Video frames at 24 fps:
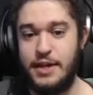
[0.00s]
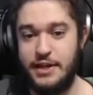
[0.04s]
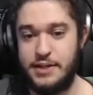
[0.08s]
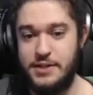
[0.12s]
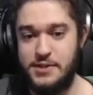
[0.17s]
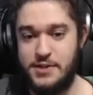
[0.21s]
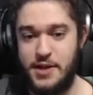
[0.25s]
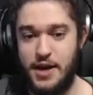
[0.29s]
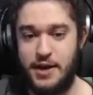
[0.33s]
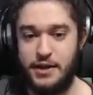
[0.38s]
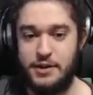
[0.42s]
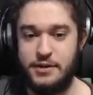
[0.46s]
a
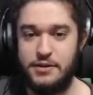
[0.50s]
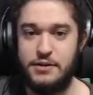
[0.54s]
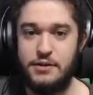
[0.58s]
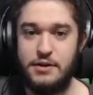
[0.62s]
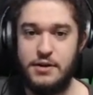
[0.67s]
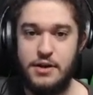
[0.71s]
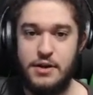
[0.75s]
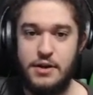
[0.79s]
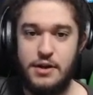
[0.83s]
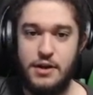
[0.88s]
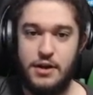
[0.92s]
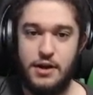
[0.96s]
second.
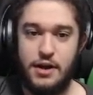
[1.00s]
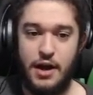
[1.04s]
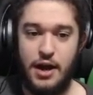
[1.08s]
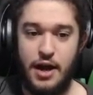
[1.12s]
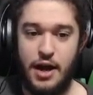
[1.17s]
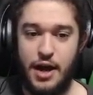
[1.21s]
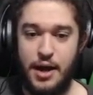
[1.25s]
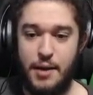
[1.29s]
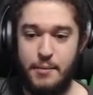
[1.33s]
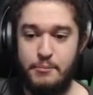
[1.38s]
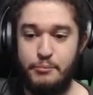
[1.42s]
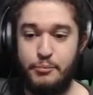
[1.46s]

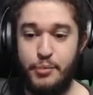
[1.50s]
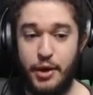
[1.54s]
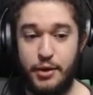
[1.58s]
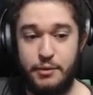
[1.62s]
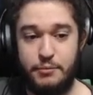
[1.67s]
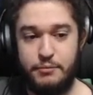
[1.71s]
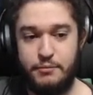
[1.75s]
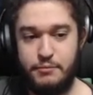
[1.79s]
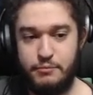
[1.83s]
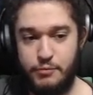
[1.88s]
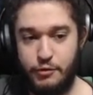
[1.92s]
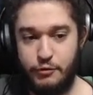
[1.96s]
Um, but
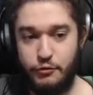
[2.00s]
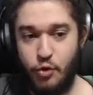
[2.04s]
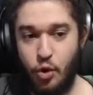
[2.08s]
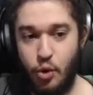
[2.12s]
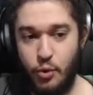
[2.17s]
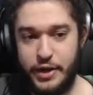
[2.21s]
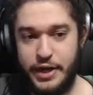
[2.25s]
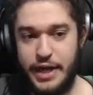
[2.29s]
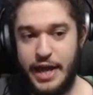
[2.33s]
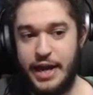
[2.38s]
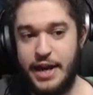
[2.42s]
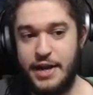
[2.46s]
before
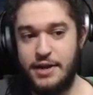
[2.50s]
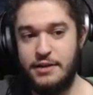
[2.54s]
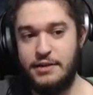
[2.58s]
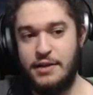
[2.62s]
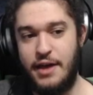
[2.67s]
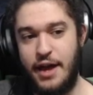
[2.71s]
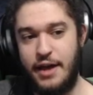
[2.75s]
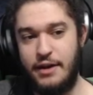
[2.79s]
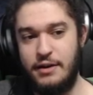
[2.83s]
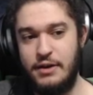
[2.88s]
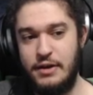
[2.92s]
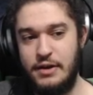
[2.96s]
we get into
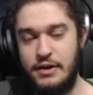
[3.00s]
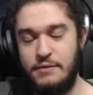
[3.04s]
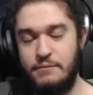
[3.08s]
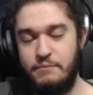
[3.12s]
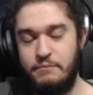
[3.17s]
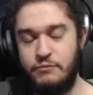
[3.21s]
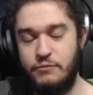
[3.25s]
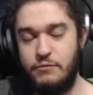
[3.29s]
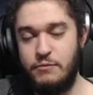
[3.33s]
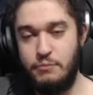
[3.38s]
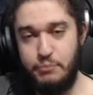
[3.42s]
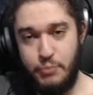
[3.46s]
that,
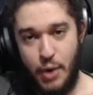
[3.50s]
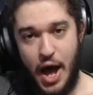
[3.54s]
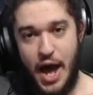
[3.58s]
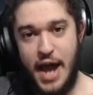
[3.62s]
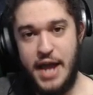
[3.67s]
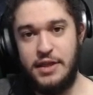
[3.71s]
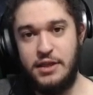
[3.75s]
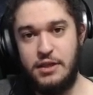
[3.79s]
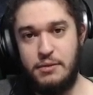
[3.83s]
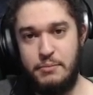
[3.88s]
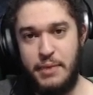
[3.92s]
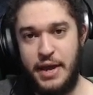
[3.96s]

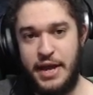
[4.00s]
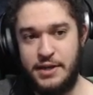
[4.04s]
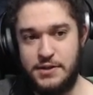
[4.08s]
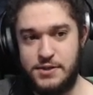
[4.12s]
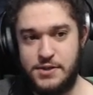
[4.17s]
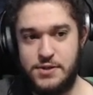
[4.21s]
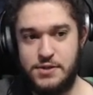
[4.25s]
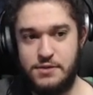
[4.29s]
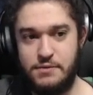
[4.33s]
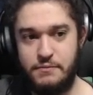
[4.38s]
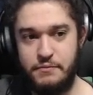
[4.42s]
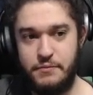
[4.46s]
buying the
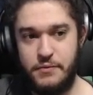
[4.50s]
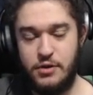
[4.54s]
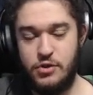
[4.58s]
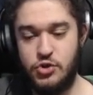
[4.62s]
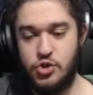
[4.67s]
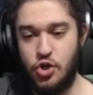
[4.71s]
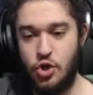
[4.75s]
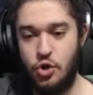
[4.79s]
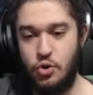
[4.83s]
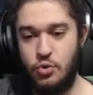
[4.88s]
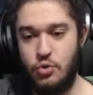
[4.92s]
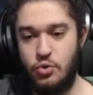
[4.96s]
base.
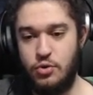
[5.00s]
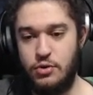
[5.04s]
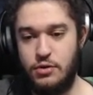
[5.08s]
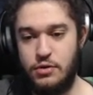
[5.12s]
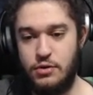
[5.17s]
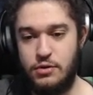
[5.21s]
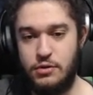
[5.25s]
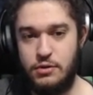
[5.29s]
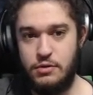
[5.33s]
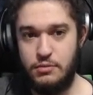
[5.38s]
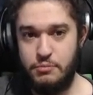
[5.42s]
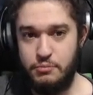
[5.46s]
So
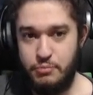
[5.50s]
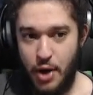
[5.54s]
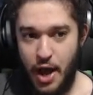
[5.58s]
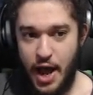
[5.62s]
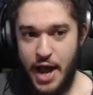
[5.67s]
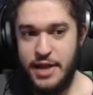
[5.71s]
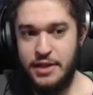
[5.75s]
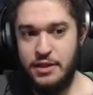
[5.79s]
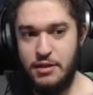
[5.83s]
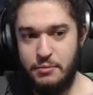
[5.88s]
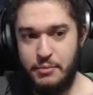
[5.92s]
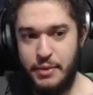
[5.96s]

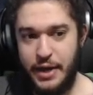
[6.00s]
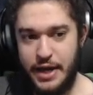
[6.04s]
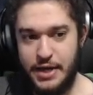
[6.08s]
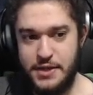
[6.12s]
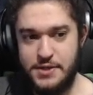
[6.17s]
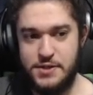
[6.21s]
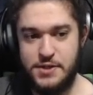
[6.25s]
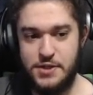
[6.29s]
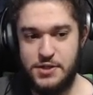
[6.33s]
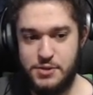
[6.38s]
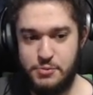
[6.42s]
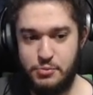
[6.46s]
buying the
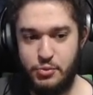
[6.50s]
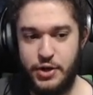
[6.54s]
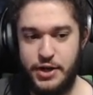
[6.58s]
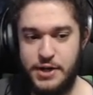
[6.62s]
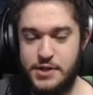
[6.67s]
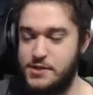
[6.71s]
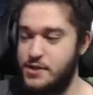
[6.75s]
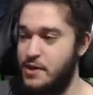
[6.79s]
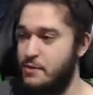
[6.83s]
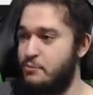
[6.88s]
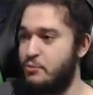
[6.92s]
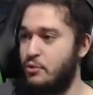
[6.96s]
base is pretty
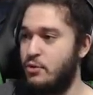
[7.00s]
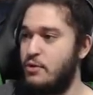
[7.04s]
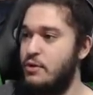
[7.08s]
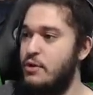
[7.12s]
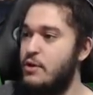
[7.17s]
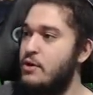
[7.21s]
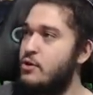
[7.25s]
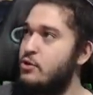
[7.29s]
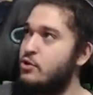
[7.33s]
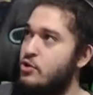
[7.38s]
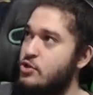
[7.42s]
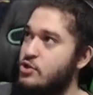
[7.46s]
simple.
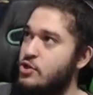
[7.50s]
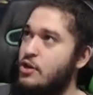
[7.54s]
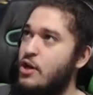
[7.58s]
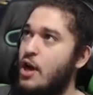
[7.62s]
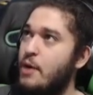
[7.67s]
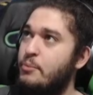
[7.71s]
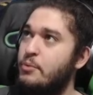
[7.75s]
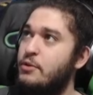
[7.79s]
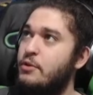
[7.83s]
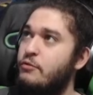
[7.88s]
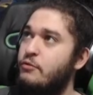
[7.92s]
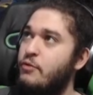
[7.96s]
There's a
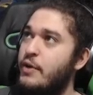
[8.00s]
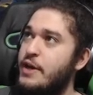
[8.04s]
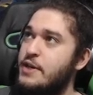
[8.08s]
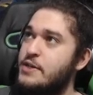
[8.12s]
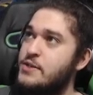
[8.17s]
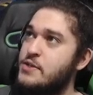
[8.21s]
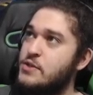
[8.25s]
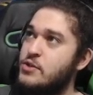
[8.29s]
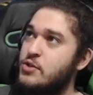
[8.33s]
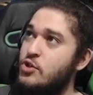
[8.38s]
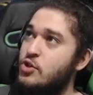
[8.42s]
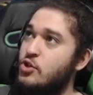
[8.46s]
couple of
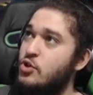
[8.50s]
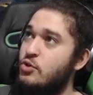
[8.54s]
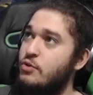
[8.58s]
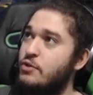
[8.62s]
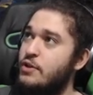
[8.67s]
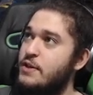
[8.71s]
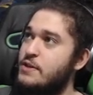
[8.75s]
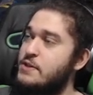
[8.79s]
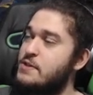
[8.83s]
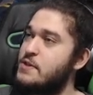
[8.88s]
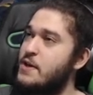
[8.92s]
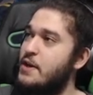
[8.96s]
ways to do
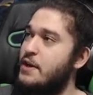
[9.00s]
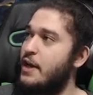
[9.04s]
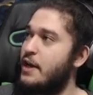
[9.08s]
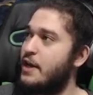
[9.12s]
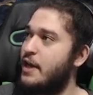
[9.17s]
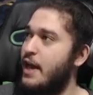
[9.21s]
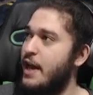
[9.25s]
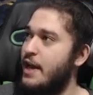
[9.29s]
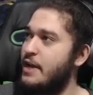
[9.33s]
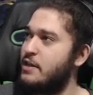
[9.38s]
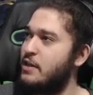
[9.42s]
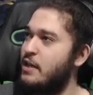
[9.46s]
this, and I
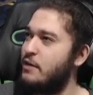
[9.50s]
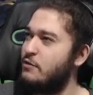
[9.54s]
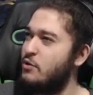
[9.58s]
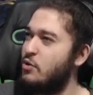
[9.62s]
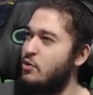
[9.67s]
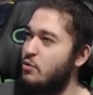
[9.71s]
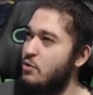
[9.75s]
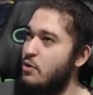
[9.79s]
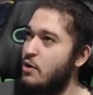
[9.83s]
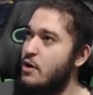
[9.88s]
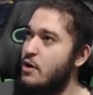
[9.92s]
can't give you